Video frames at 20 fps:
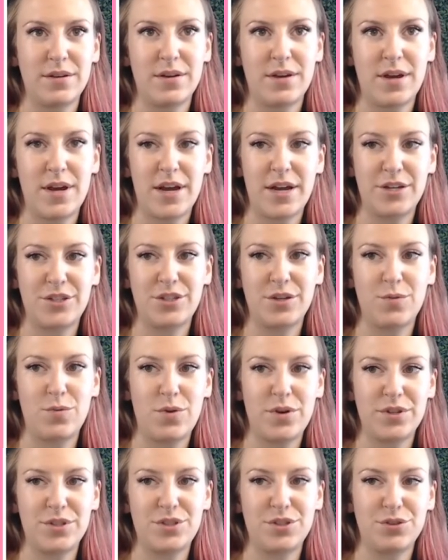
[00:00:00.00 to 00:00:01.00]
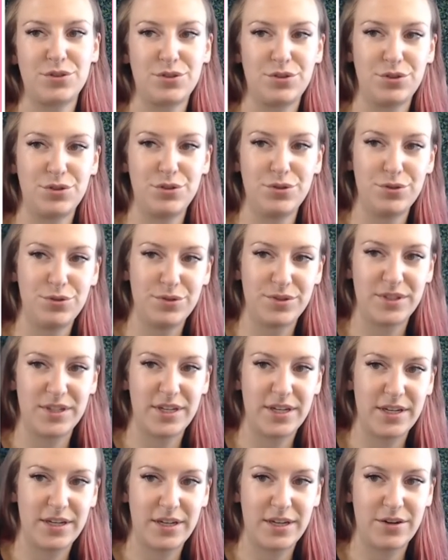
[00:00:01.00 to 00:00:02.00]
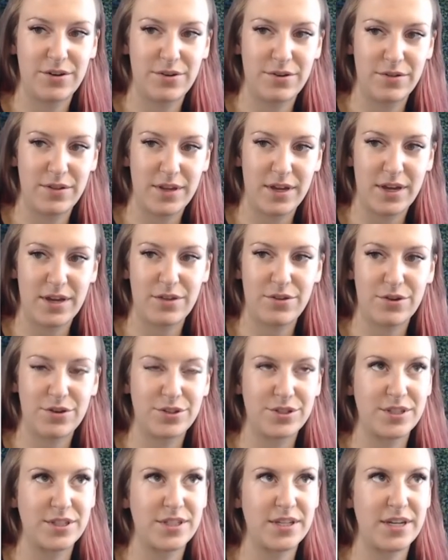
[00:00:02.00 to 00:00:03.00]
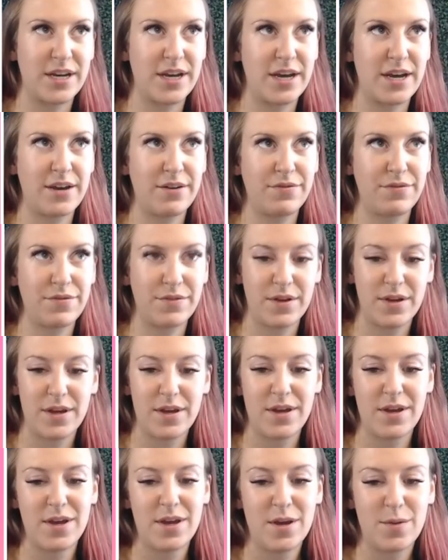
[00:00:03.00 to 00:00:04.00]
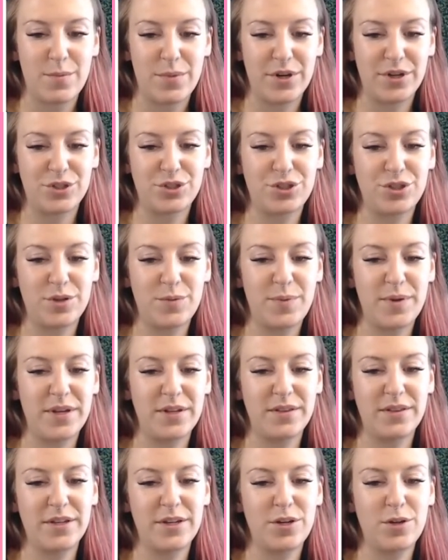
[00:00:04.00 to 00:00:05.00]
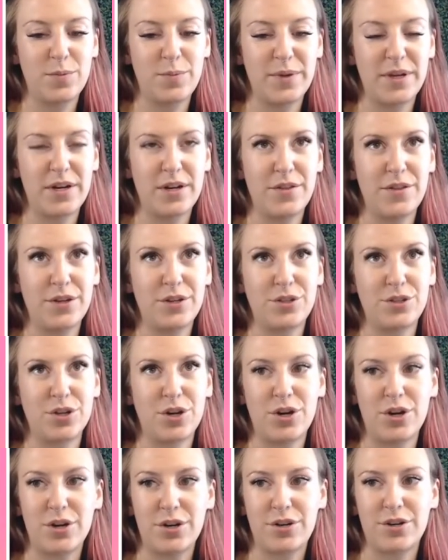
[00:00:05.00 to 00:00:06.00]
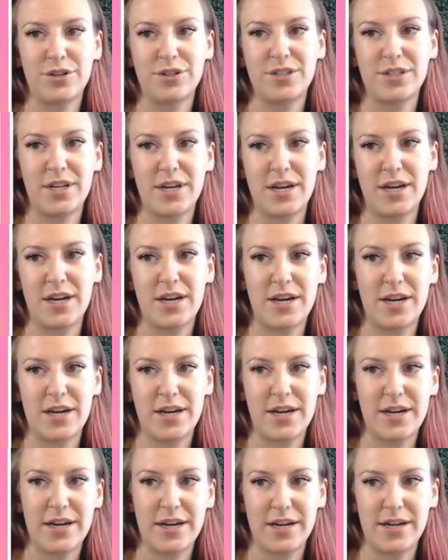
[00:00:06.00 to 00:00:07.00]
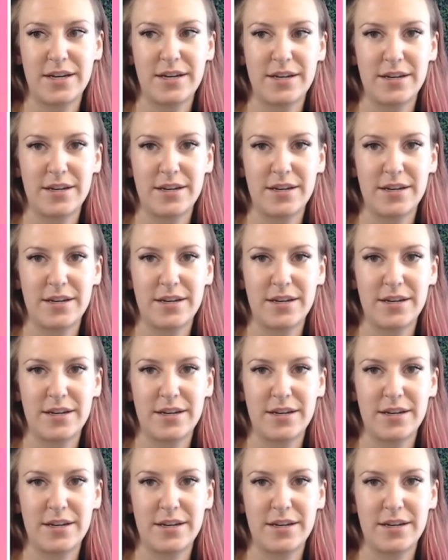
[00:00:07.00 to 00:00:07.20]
I just didn't want us to lose it in all the other stuff, but it should be a little bit on the darker side.